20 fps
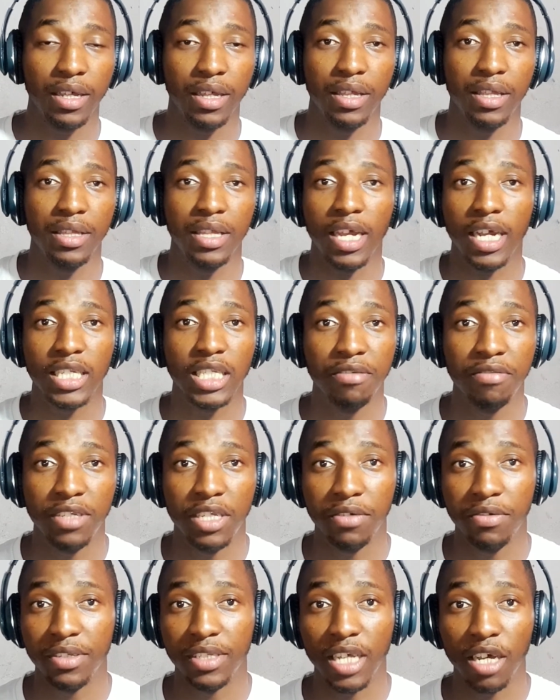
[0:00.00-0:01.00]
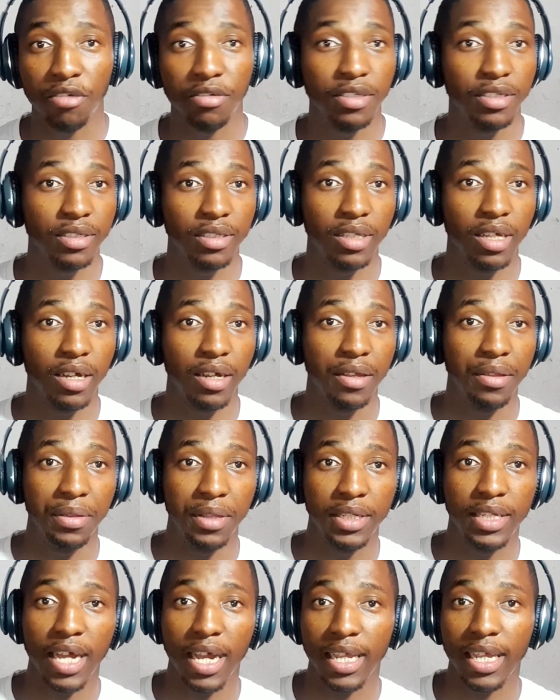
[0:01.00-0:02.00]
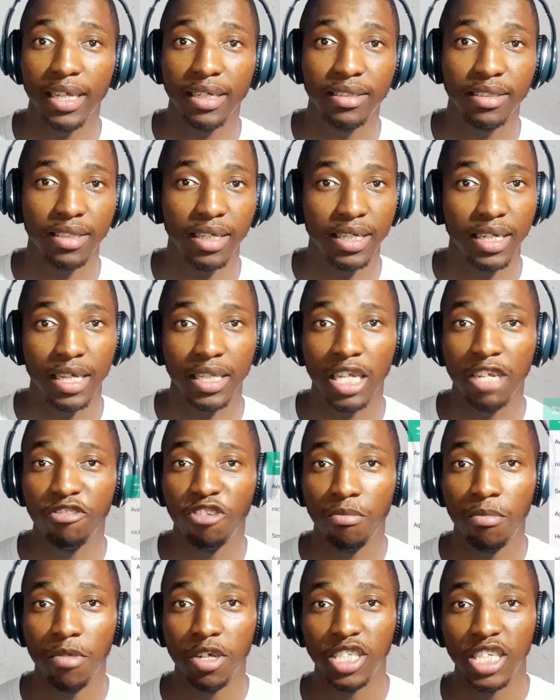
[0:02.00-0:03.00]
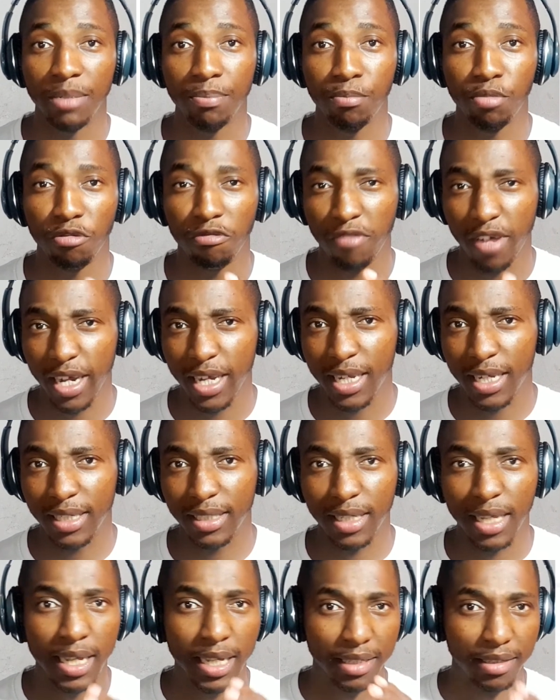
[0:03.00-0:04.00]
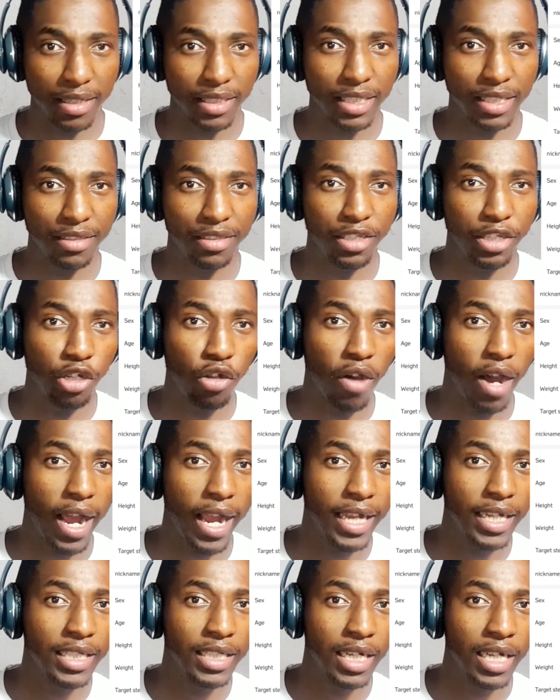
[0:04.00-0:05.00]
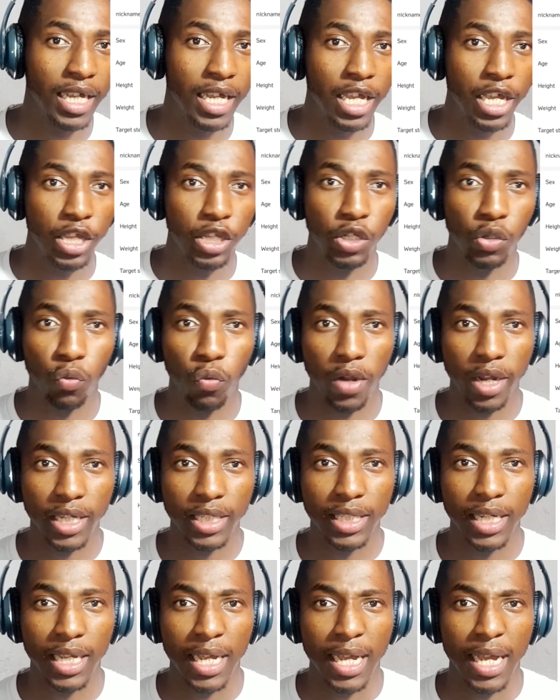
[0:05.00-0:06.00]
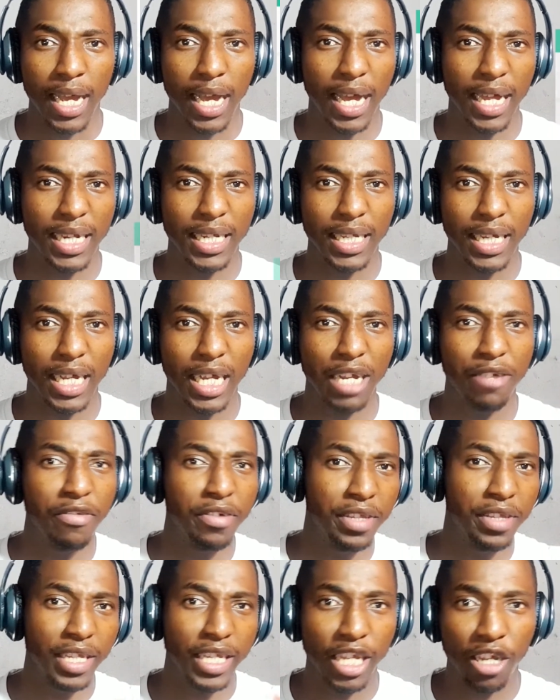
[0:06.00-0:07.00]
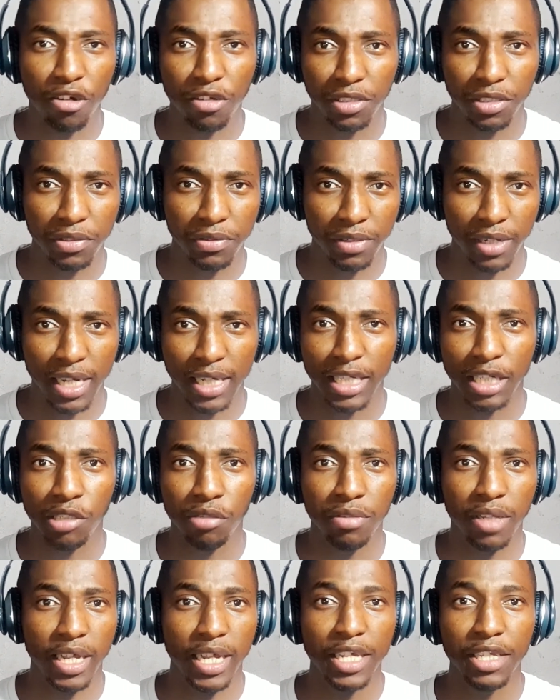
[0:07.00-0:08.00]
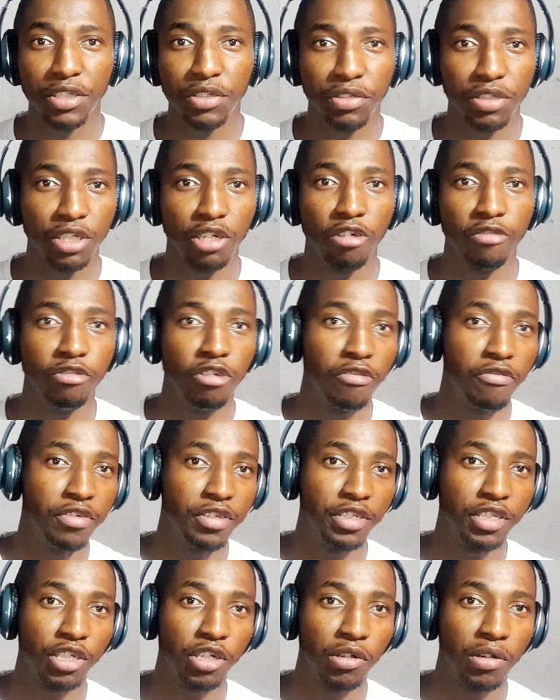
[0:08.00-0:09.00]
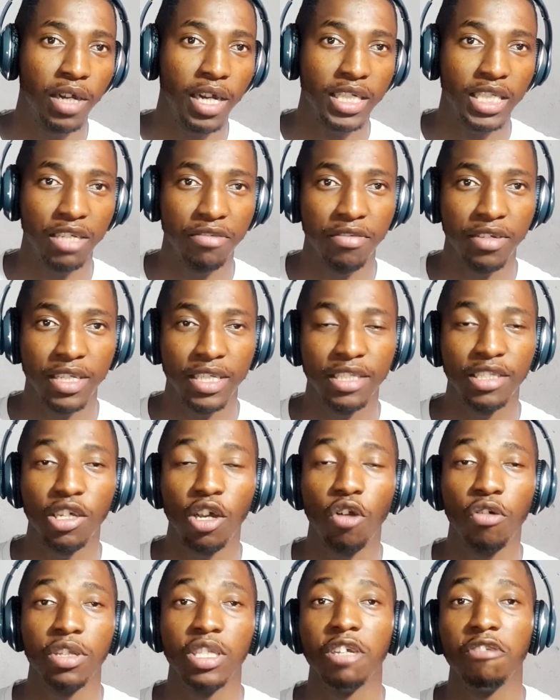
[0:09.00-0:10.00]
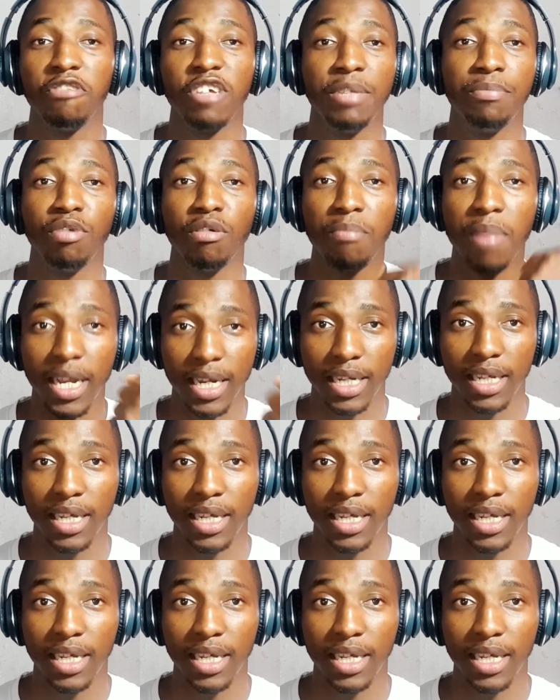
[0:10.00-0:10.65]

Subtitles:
the activity results, the targets, and other information provided, such as your height, your weight, and everything else related to the history of the physical activities on the Fitpro Band.